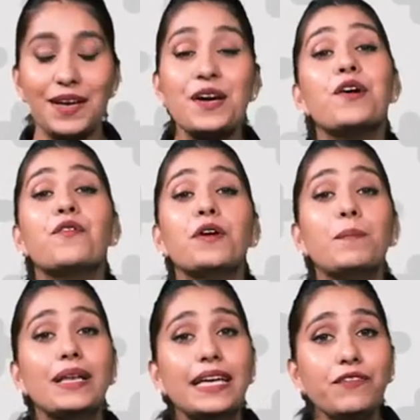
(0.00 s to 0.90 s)
We
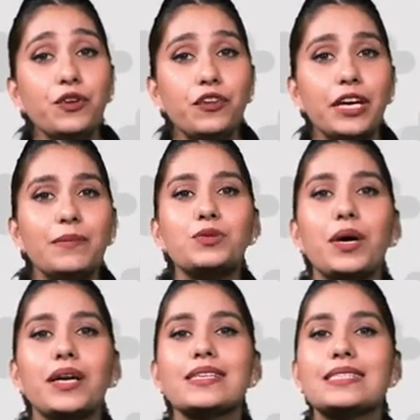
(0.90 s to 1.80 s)
believe you were able to
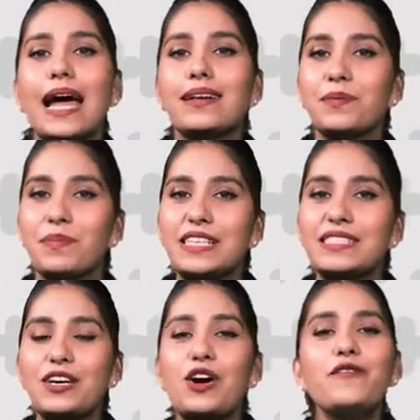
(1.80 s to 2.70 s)
understand the
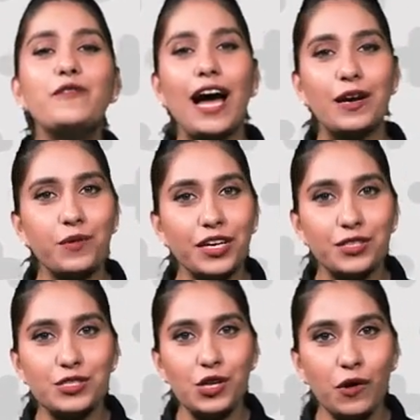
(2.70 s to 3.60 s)
basic of hardware and
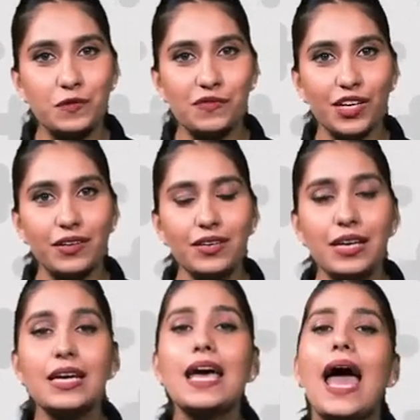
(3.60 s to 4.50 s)
software,
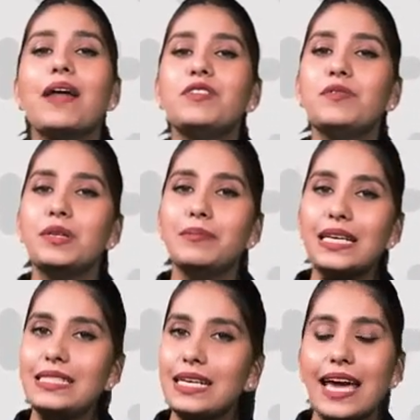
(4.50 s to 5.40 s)
and we will
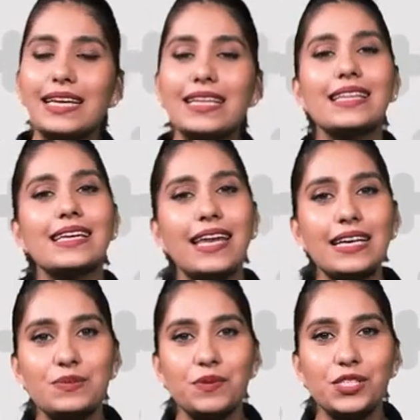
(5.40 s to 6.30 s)
meet again in the
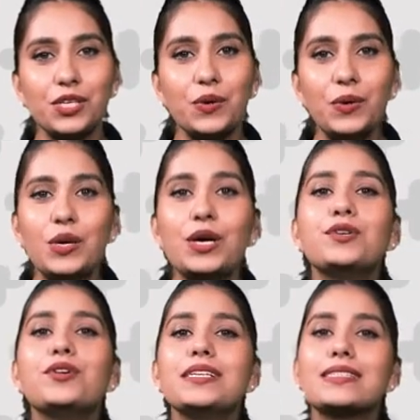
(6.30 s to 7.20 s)
next video
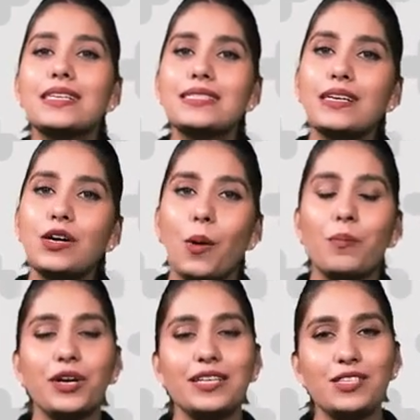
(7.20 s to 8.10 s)
to discuss the
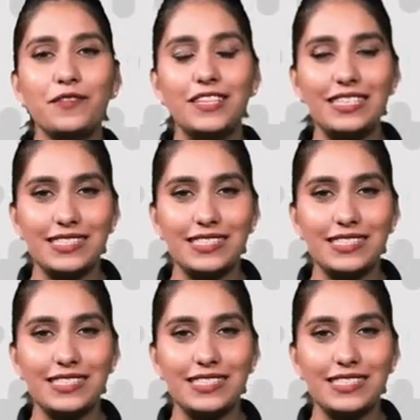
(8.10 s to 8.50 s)
components of these in